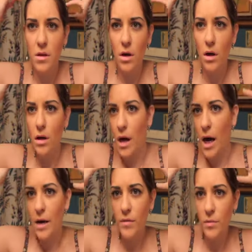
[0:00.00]
good.
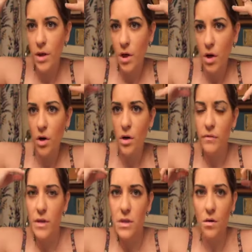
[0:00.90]
I haven't really heard
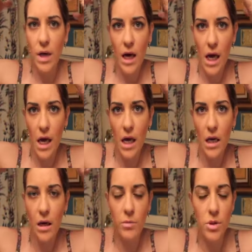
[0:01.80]
if it's
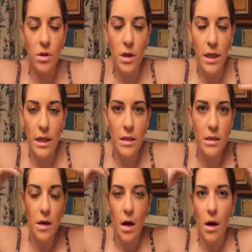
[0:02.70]
okay. I'm sure it
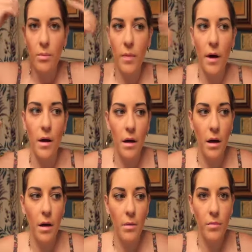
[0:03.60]
is,
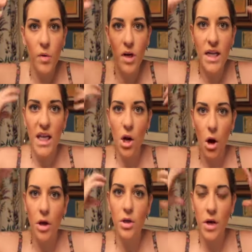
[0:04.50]
but putting it
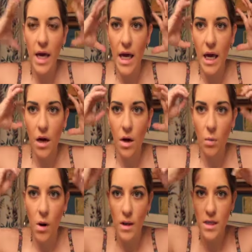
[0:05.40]
on your hair
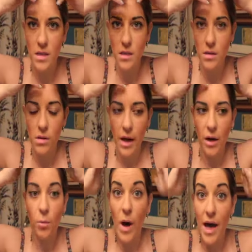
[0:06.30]
while it's
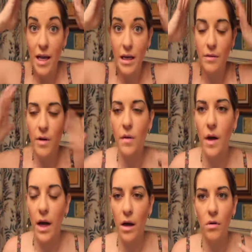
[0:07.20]
like wet and
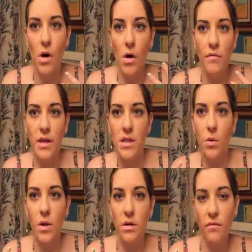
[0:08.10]
everything, I know if that's
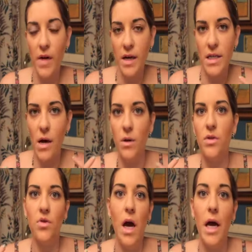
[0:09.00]
going to affect how
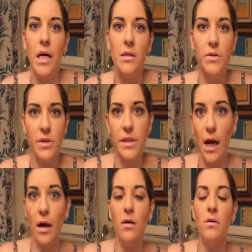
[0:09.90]
it dries or
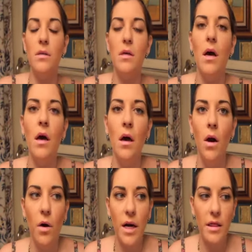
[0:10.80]
styles
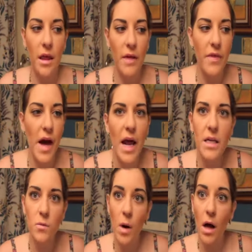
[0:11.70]
or anything like that,
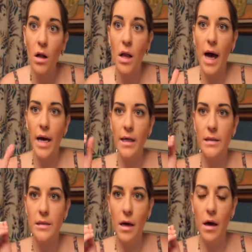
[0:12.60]
as well
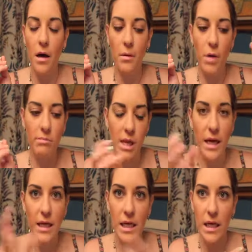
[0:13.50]
as
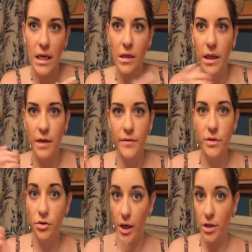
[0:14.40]
applying heat, like if you
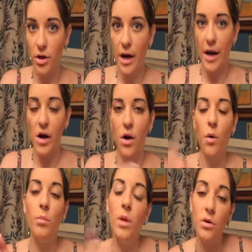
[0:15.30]
straighten your hair
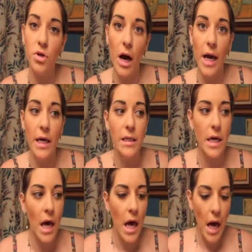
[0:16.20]
or blow dry it.
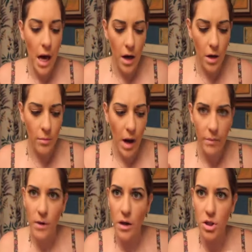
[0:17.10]

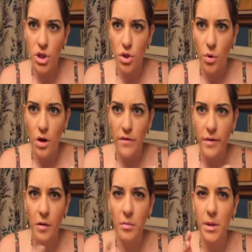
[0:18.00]
I'm not sure if
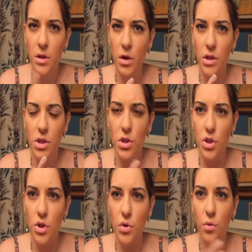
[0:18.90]
that would be good to
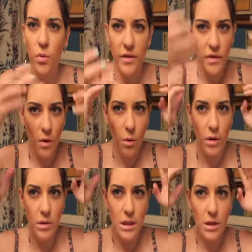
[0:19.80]
do with the
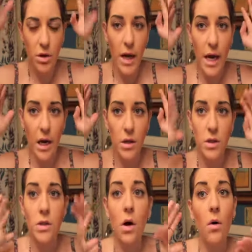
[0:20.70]
oils in your hair.
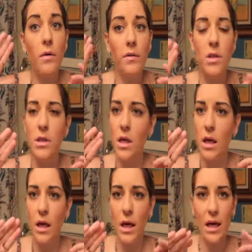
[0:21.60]
So if you're just
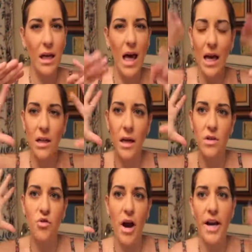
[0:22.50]
gonna kind of let
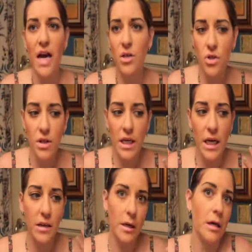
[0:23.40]
it dry
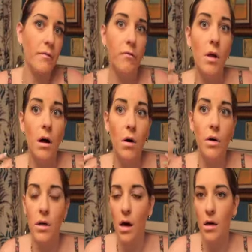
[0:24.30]
naturally and let it flow
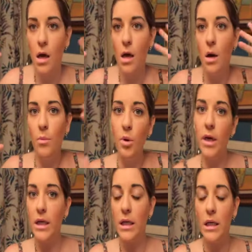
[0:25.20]
and not
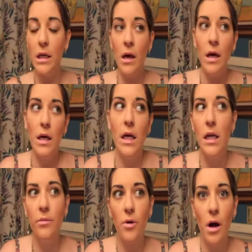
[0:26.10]
put any
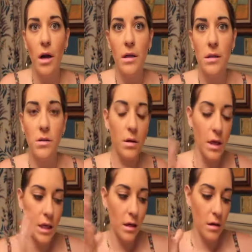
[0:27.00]
heating products or
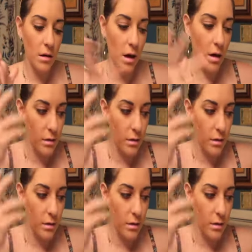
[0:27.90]
heating